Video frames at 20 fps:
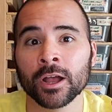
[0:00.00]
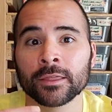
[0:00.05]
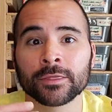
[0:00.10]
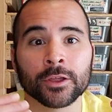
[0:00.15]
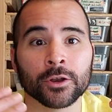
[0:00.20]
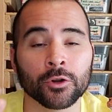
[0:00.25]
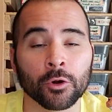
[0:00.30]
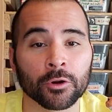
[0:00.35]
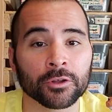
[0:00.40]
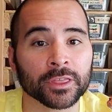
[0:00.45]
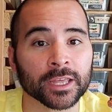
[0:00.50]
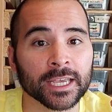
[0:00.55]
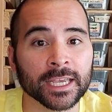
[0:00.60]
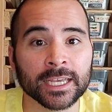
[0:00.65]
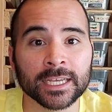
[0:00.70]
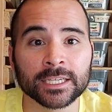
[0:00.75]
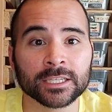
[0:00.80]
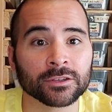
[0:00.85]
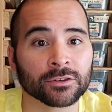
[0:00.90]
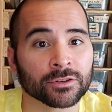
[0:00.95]
the
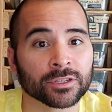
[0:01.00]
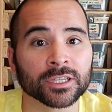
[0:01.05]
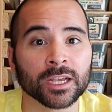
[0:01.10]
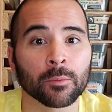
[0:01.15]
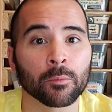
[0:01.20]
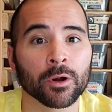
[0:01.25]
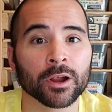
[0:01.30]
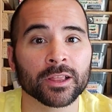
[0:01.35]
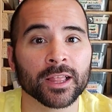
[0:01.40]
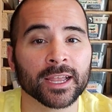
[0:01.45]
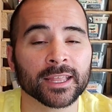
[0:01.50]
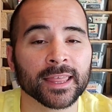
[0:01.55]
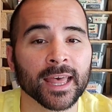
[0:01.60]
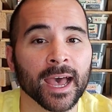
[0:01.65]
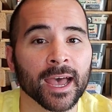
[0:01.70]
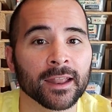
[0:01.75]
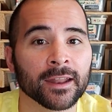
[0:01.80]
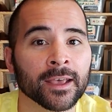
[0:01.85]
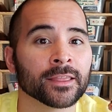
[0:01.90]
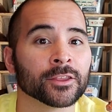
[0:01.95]
Northeast or somewhere like
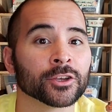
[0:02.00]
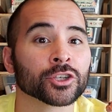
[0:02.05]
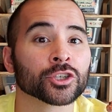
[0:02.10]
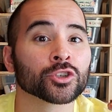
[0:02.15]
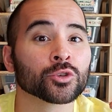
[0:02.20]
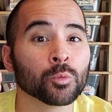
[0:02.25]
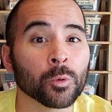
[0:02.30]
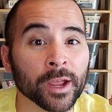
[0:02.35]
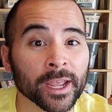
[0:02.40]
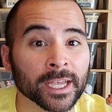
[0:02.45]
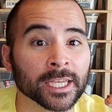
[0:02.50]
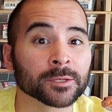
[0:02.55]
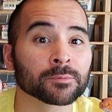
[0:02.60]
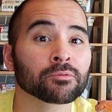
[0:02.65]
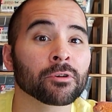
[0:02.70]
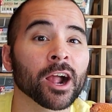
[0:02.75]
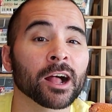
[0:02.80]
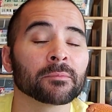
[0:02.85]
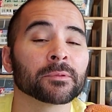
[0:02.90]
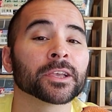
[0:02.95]
that, the swing is
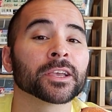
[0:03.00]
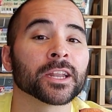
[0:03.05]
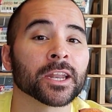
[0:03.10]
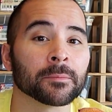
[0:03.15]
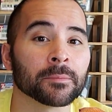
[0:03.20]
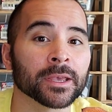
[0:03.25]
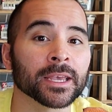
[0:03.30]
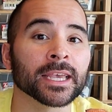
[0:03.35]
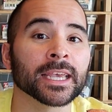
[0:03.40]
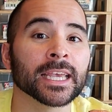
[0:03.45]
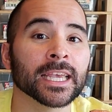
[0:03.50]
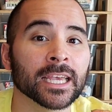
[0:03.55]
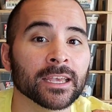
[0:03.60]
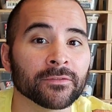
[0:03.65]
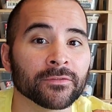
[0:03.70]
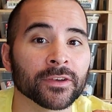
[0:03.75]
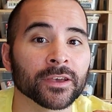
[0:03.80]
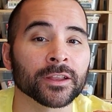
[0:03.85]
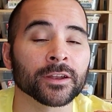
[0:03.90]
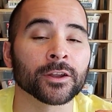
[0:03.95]
probably going to be
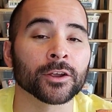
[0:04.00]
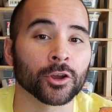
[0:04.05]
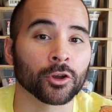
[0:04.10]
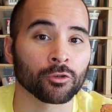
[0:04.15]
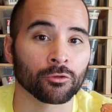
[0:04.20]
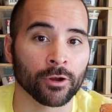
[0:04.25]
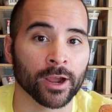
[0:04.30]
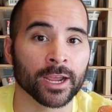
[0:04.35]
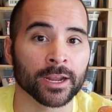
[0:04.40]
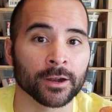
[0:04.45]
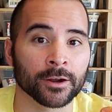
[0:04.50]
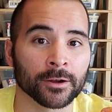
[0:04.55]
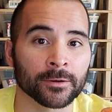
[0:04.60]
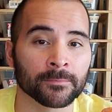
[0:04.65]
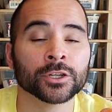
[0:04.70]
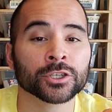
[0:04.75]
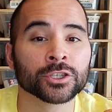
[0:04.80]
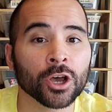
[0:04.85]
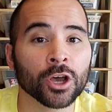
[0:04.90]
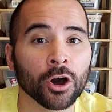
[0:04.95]
even greater.
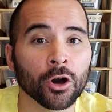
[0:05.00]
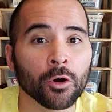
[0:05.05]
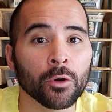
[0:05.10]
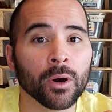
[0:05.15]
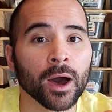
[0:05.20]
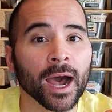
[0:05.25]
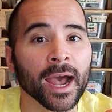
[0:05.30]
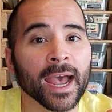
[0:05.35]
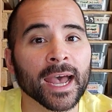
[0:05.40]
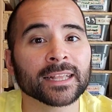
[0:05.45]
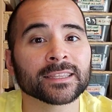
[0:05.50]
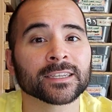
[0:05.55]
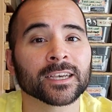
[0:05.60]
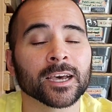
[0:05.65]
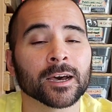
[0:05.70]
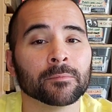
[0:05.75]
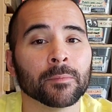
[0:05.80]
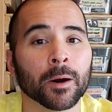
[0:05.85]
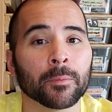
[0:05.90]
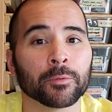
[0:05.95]
So I had to
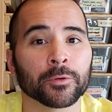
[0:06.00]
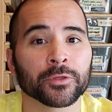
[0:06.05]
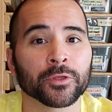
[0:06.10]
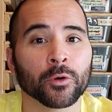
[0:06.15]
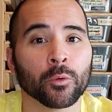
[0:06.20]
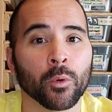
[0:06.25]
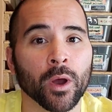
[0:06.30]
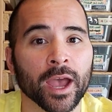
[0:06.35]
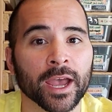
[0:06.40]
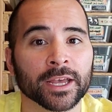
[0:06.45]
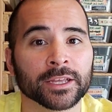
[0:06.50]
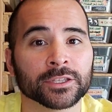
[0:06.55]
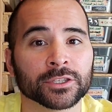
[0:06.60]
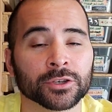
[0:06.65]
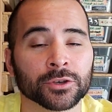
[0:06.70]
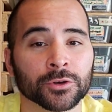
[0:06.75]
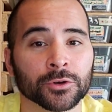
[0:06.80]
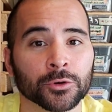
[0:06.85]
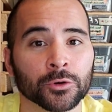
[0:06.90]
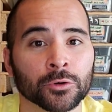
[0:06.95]
come up with a way
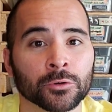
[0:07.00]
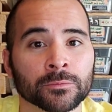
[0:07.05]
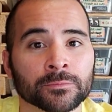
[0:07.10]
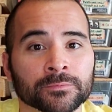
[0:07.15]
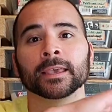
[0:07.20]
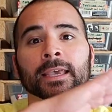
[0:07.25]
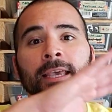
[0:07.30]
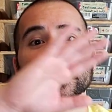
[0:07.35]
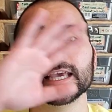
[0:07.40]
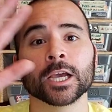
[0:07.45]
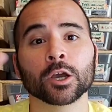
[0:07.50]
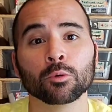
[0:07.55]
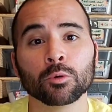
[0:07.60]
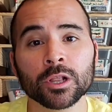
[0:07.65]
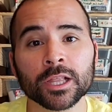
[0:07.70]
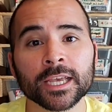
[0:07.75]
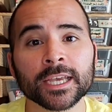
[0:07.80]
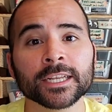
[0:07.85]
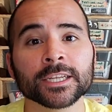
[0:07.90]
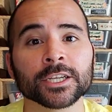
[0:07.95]
to
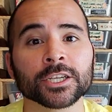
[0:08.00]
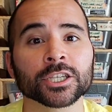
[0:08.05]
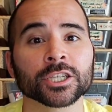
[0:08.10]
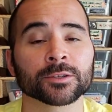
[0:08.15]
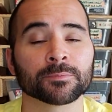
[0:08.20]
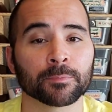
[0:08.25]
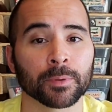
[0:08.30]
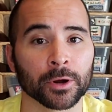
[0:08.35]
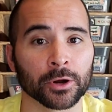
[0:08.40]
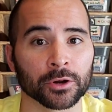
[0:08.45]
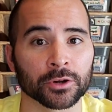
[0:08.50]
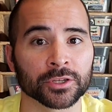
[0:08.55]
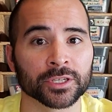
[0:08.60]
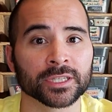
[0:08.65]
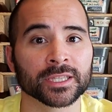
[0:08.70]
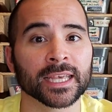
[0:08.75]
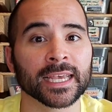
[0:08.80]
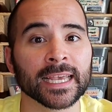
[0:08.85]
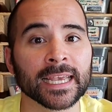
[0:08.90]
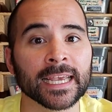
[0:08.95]
equally disperse
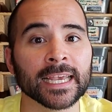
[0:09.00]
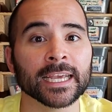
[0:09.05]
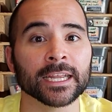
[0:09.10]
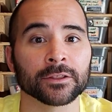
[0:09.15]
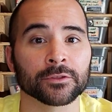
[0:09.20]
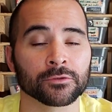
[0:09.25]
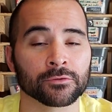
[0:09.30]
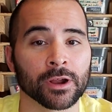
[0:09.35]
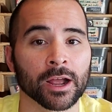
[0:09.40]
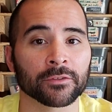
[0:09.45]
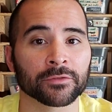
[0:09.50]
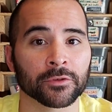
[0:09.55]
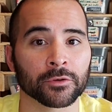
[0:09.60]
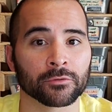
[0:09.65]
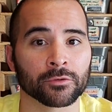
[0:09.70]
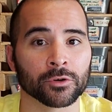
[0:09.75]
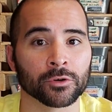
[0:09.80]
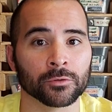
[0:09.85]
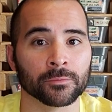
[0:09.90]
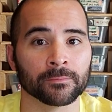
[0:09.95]
the heat throughout the
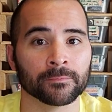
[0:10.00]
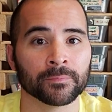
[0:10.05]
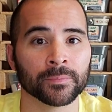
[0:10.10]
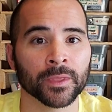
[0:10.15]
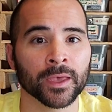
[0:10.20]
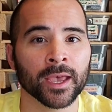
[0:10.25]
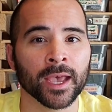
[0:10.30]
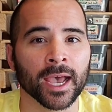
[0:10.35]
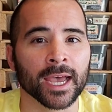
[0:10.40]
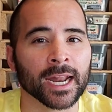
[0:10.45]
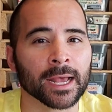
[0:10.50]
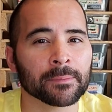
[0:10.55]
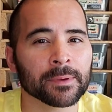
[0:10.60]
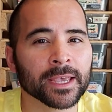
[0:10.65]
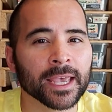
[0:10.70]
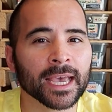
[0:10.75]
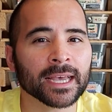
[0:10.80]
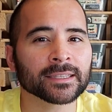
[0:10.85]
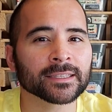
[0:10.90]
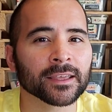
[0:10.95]
room. And I
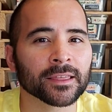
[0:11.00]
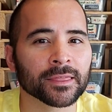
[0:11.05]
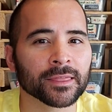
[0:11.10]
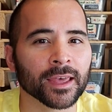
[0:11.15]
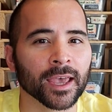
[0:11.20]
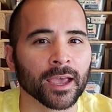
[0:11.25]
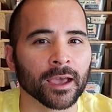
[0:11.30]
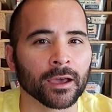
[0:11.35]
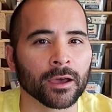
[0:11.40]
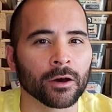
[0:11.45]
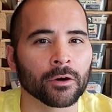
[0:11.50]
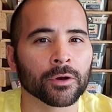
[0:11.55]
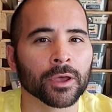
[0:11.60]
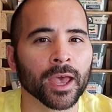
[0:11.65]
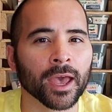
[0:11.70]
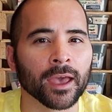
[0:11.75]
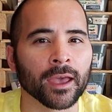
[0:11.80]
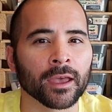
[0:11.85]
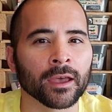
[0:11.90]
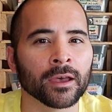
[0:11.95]
began to think,
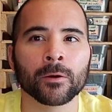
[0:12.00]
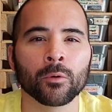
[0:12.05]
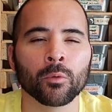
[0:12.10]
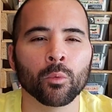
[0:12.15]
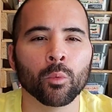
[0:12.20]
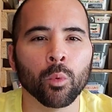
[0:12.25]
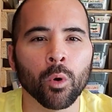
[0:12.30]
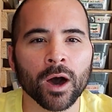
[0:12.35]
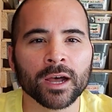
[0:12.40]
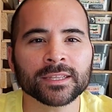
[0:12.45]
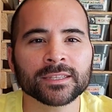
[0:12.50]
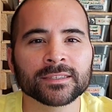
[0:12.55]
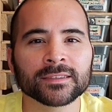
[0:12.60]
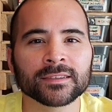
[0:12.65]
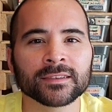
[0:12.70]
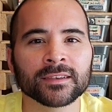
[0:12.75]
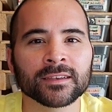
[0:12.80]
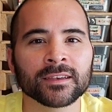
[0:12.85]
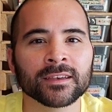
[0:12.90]
okay, what